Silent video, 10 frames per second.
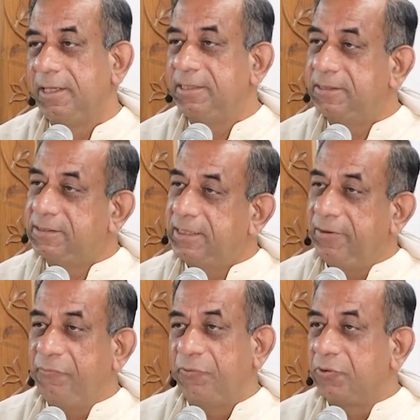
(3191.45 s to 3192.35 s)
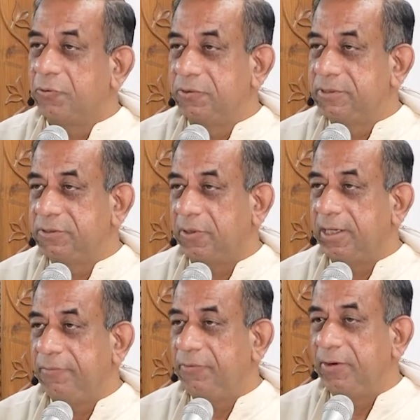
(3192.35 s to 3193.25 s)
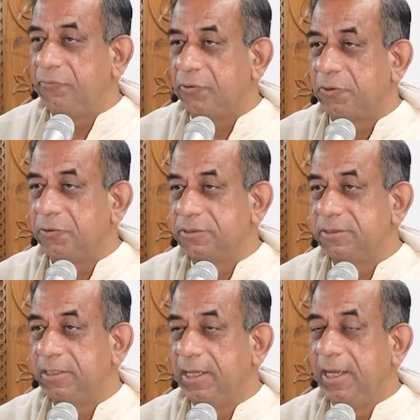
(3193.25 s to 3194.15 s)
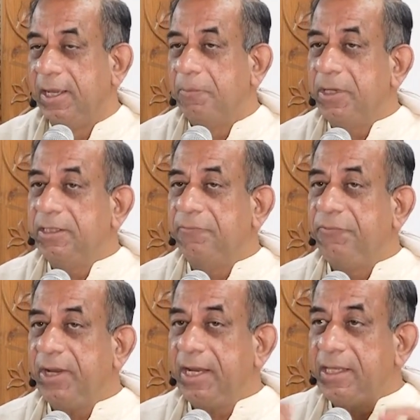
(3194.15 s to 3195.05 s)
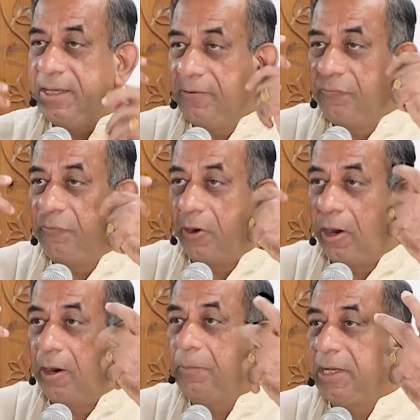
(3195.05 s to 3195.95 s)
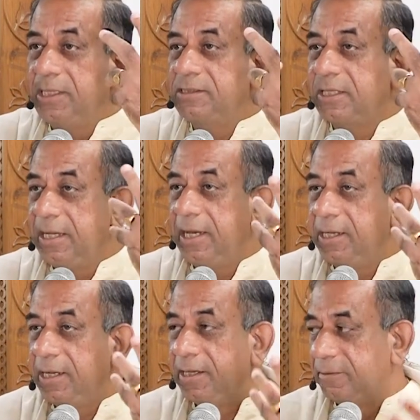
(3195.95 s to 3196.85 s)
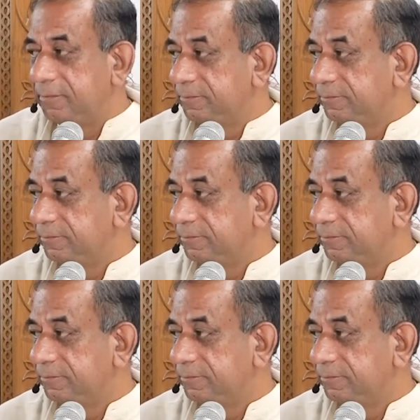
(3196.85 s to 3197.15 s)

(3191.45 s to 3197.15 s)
It's the same photons, not different photons. But the way form is created.